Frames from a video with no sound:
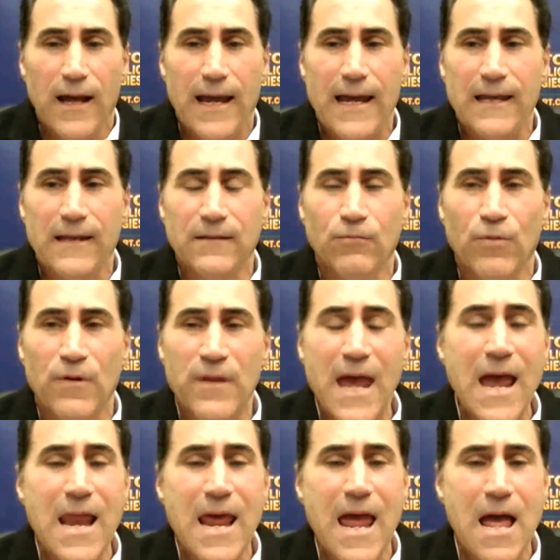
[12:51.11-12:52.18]
And when
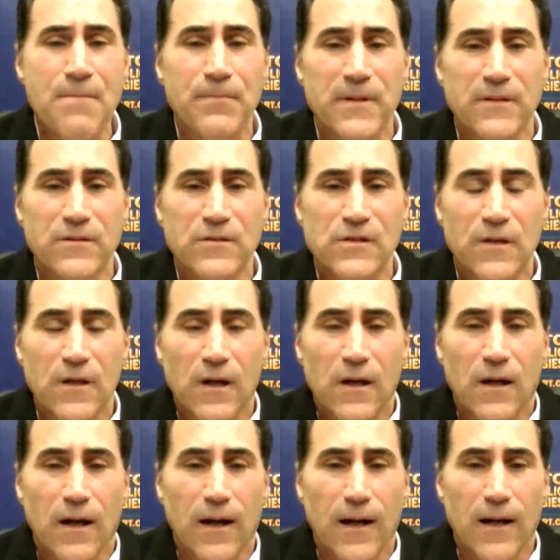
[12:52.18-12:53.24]
that happens,
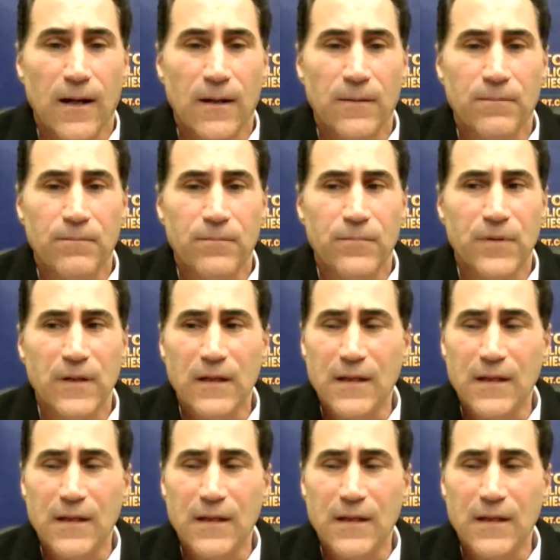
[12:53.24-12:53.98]
the